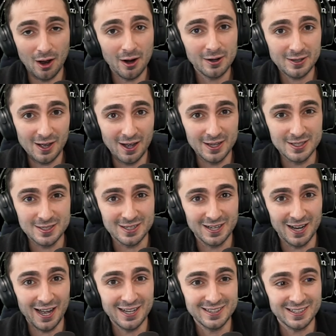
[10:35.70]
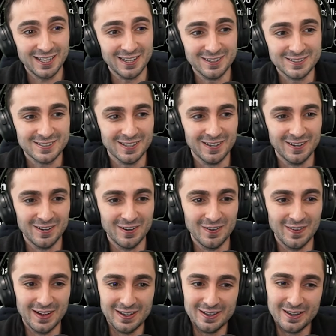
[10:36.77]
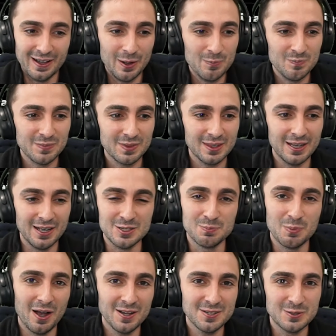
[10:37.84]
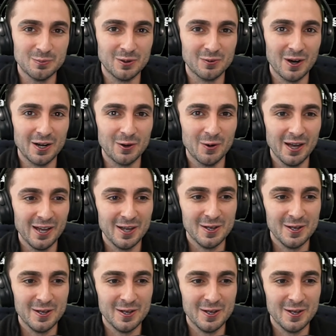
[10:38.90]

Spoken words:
guns in Hytale, so it's possible right away.